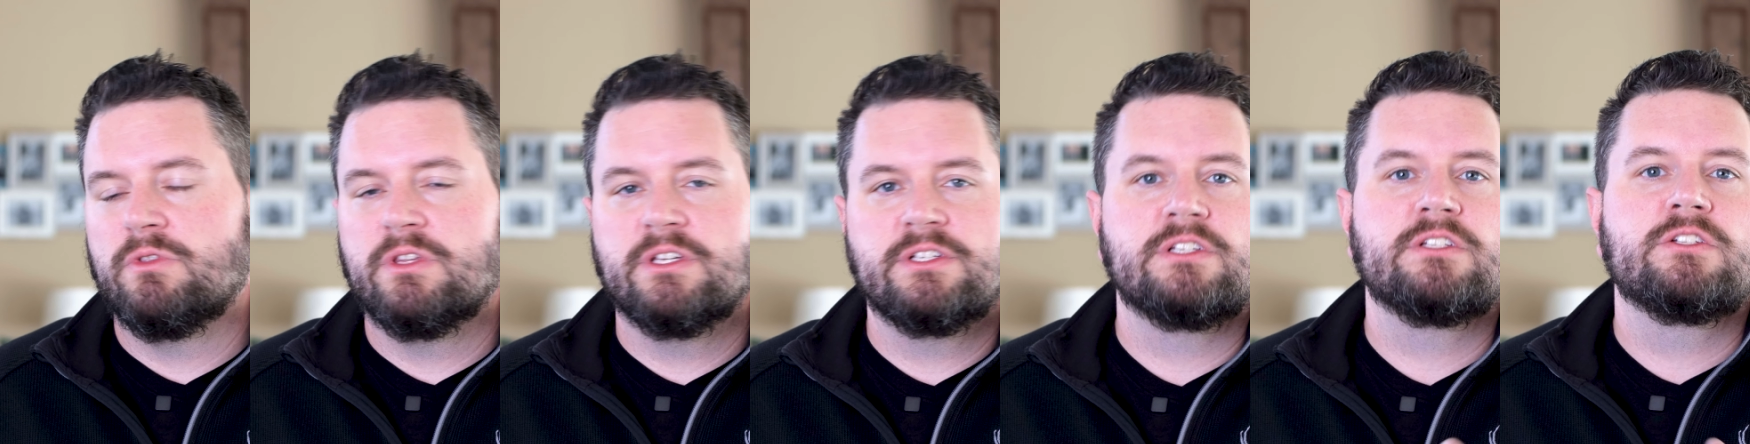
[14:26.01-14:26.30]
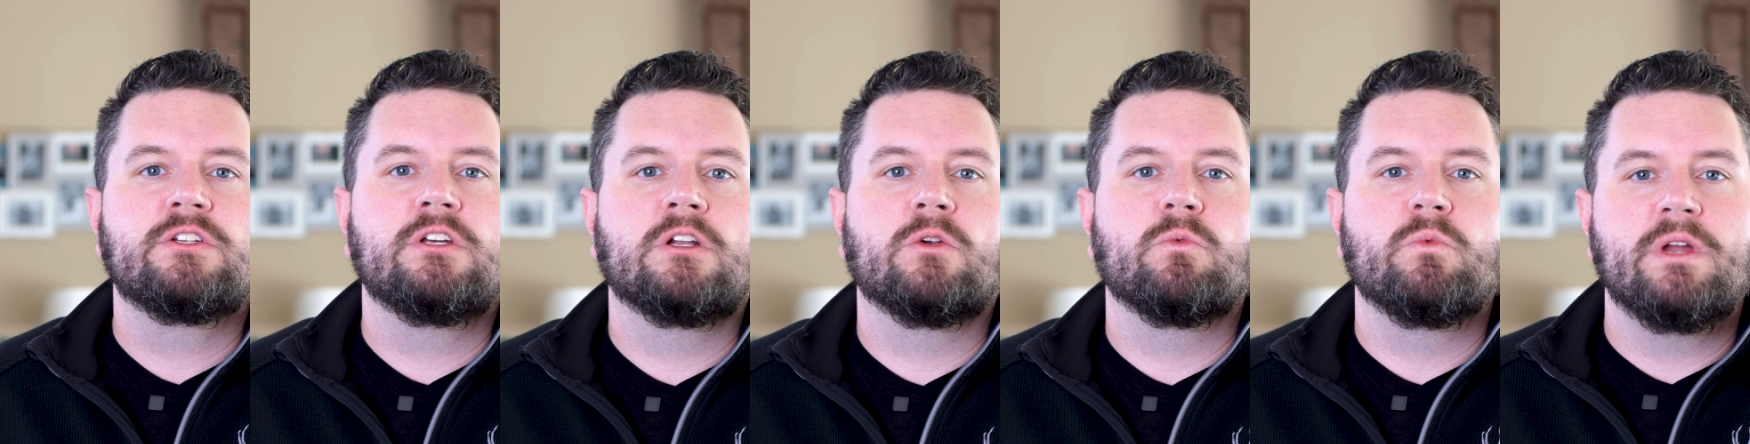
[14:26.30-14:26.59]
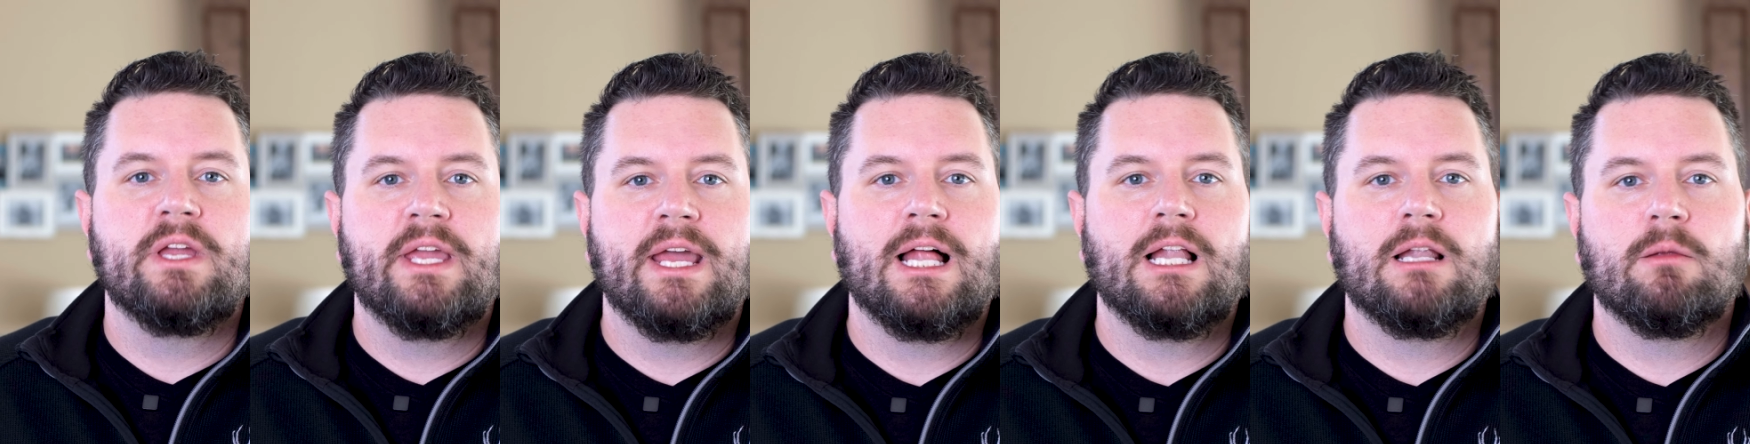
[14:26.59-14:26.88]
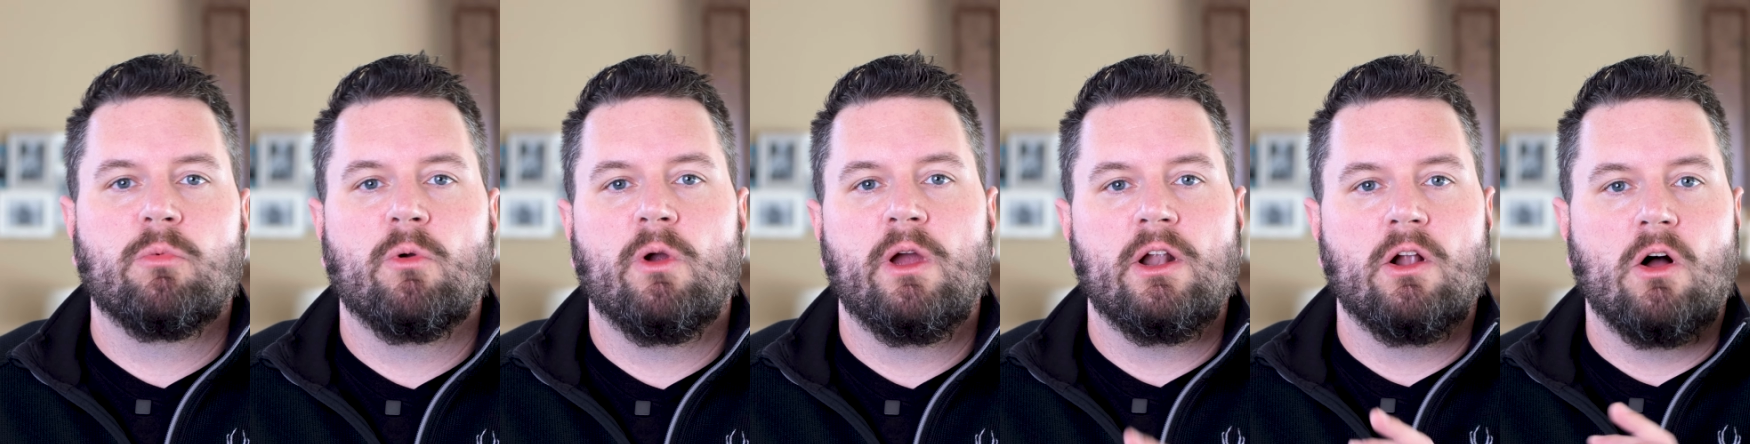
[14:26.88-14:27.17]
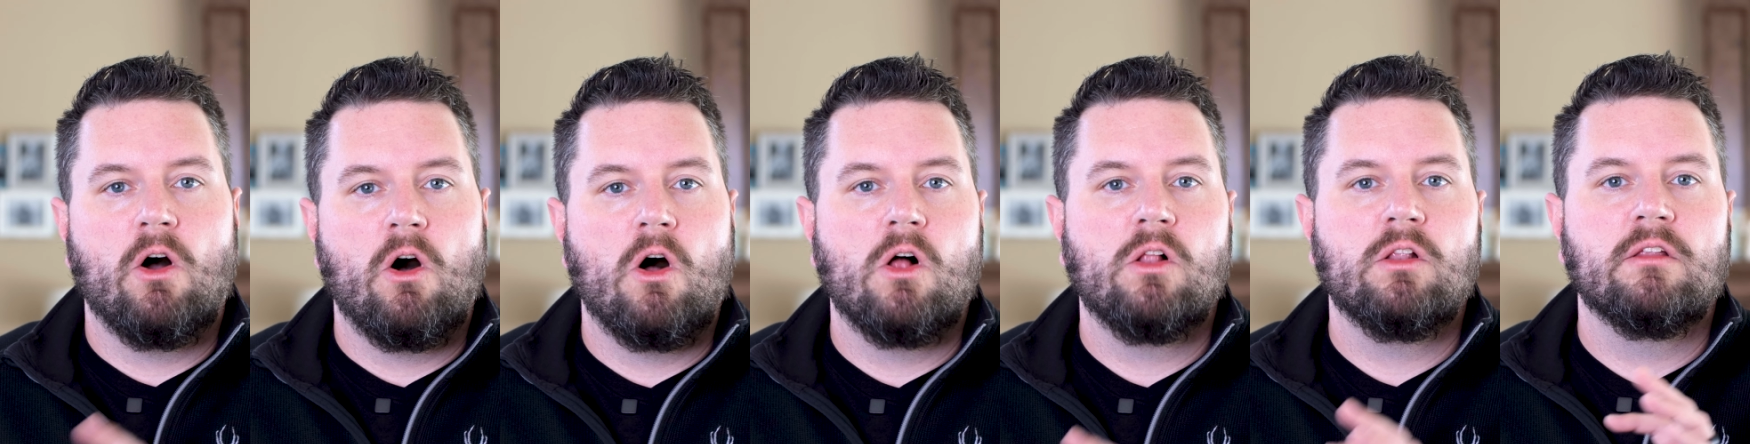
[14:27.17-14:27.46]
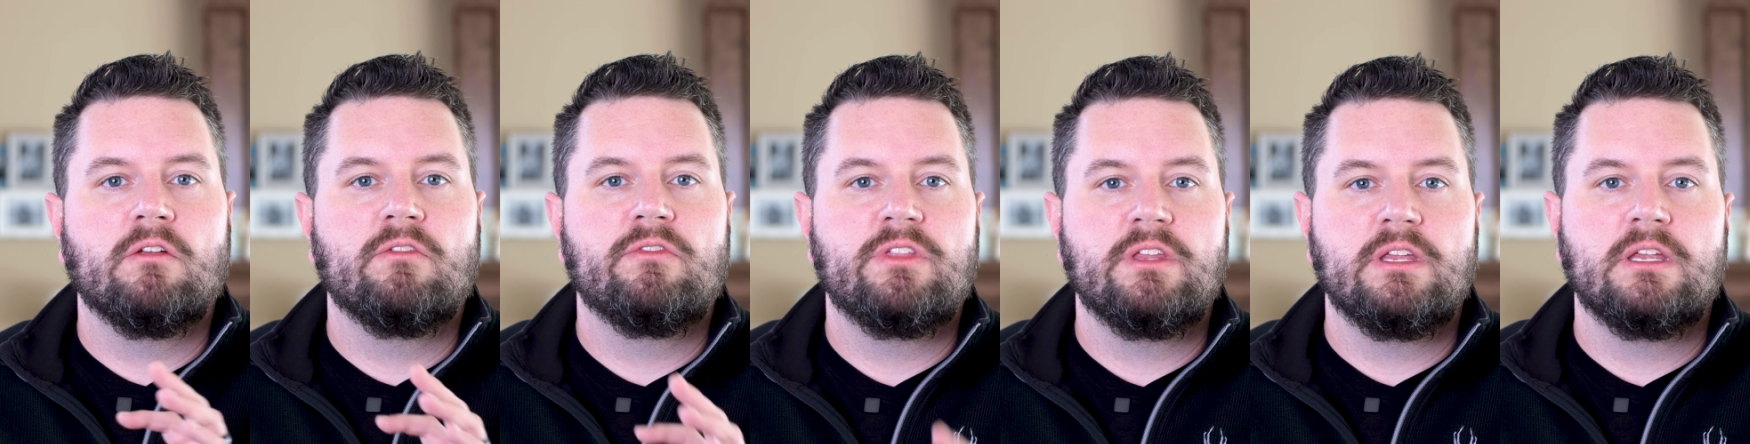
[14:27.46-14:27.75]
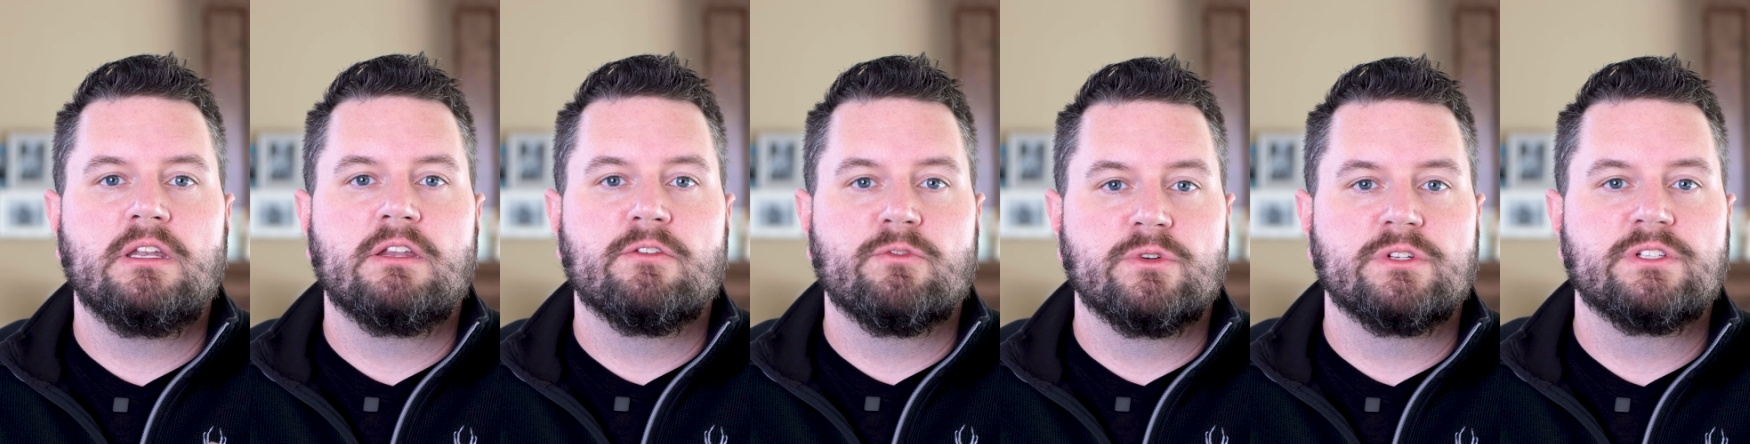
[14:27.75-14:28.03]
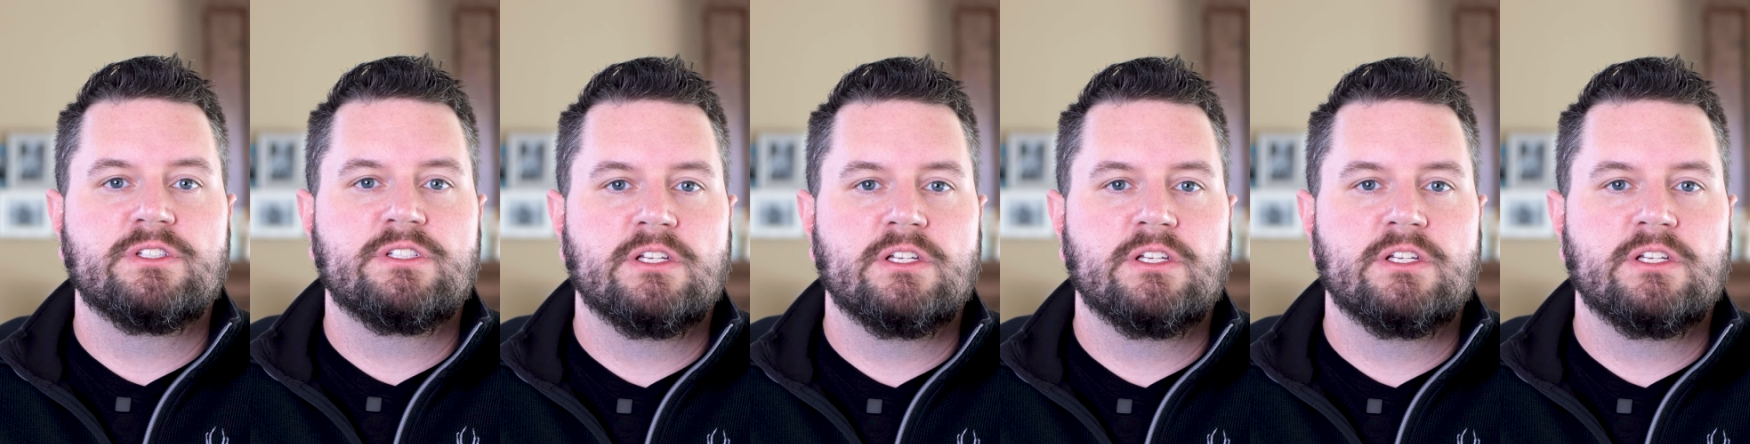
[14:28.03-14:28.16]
this is gonna recalibrate all of the different